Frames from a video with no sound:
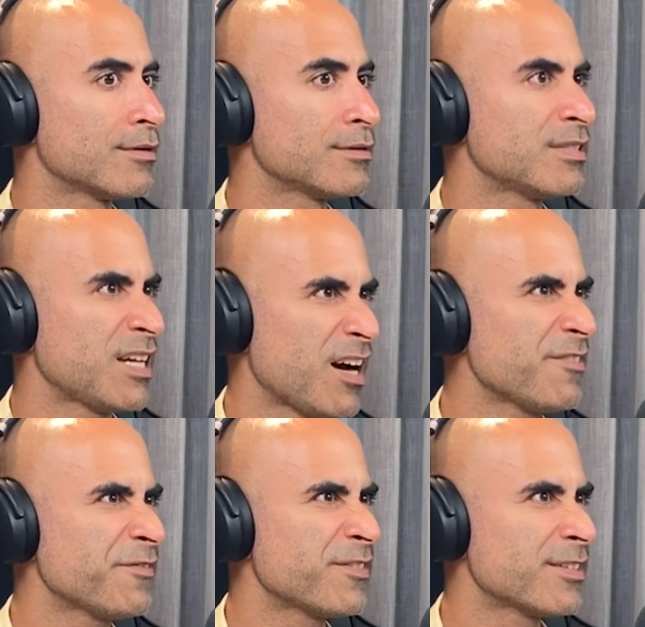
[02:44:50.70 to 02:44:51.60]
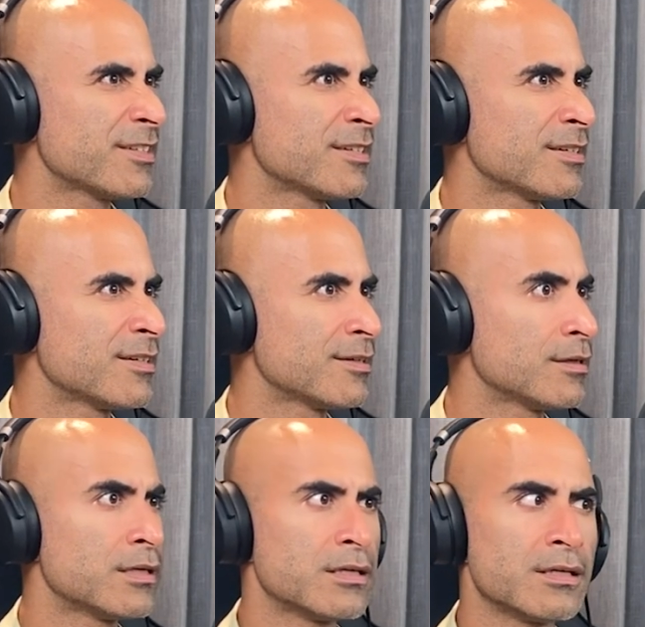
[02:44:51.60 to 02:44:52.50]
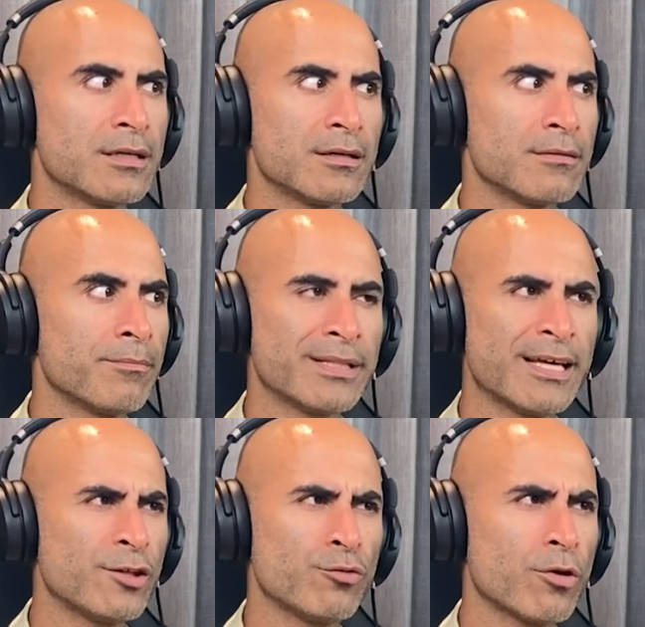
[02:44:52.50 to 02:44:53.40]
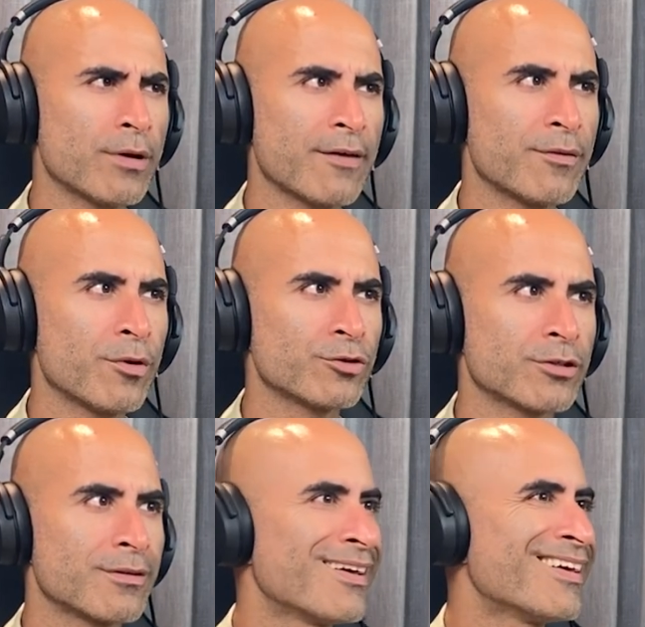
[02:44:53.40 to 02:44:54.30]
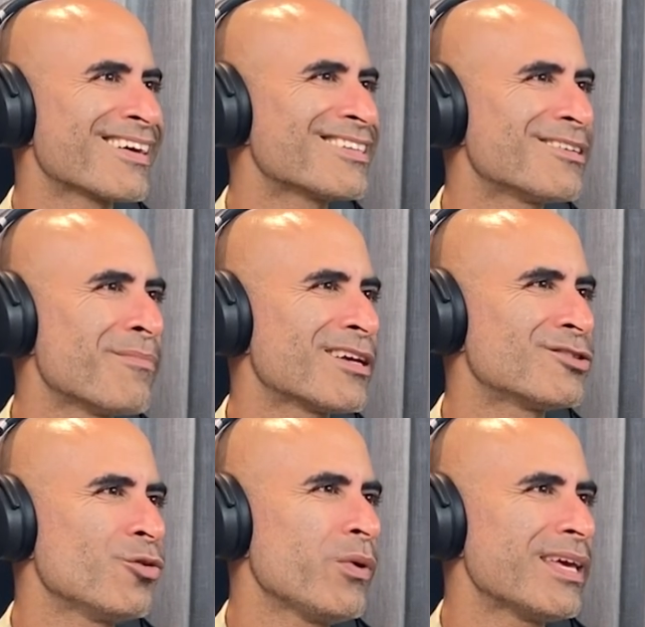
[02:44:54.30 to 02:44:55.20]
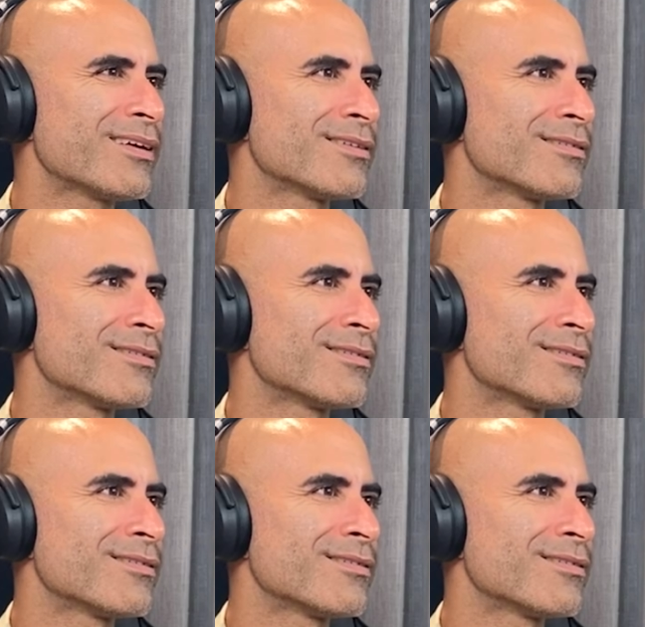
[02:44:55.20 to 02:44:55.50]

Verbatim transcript: tough, but then you don't have emotion because it makes you weak.